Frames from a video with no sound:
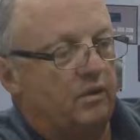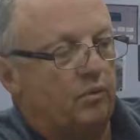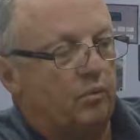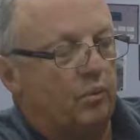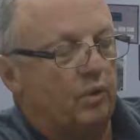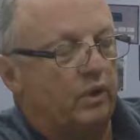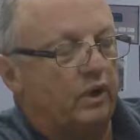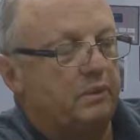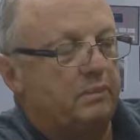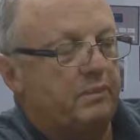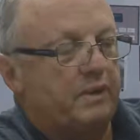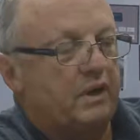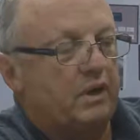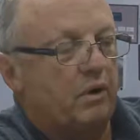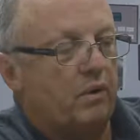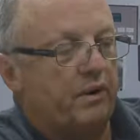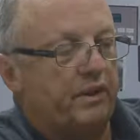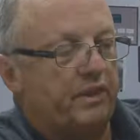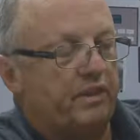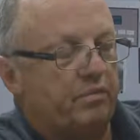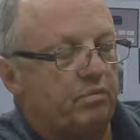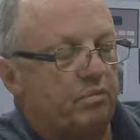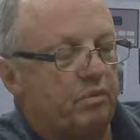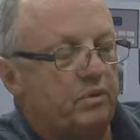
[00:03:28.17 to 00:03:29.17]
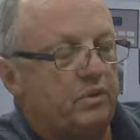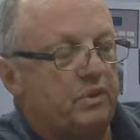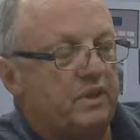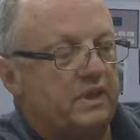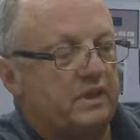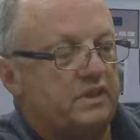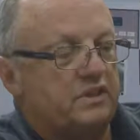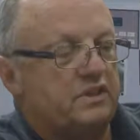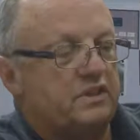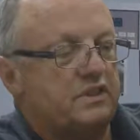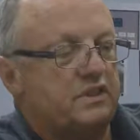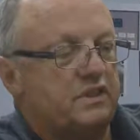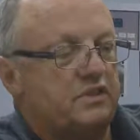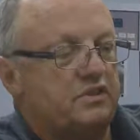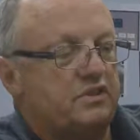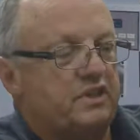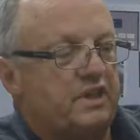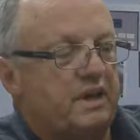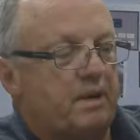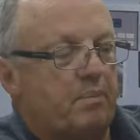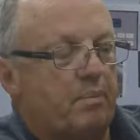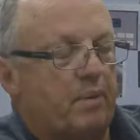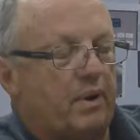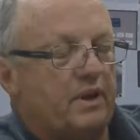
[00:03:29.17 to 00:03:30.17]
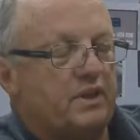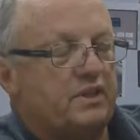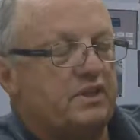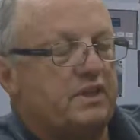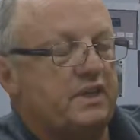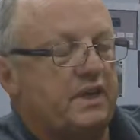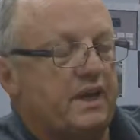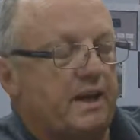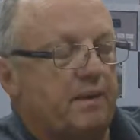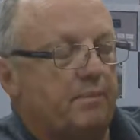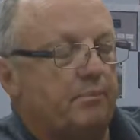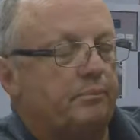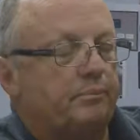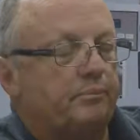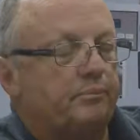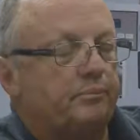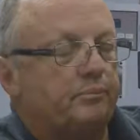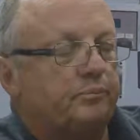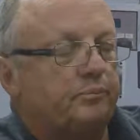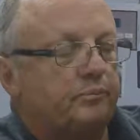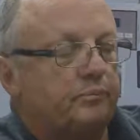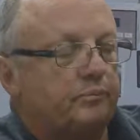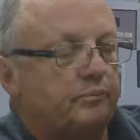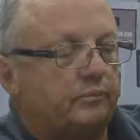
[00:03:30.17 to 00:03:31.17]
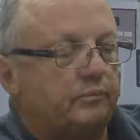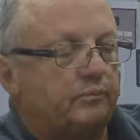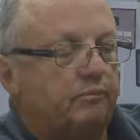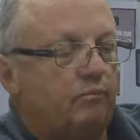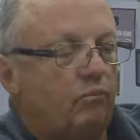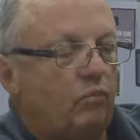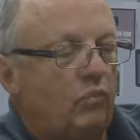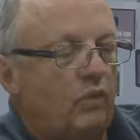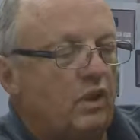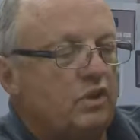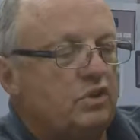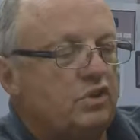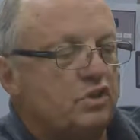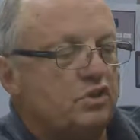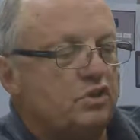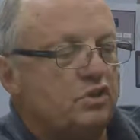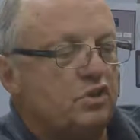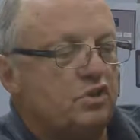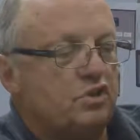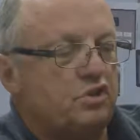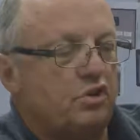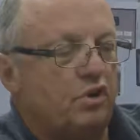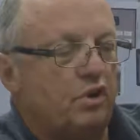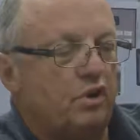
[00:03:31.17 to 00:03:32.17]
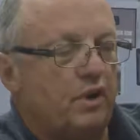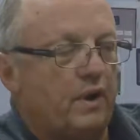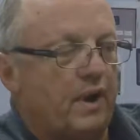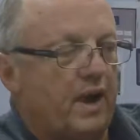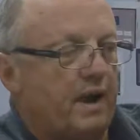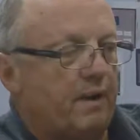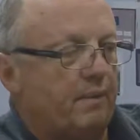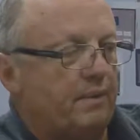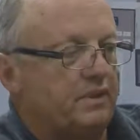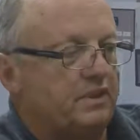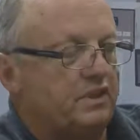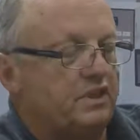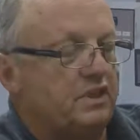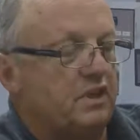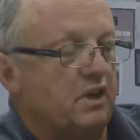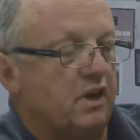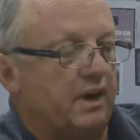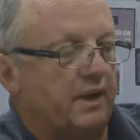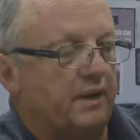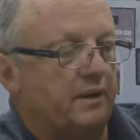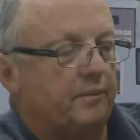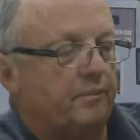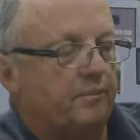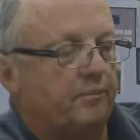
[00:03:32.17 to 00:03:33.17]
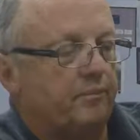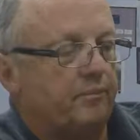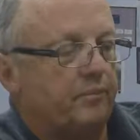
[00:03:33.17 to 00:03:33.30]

We're going to be going through this step by step just to show you how it's done.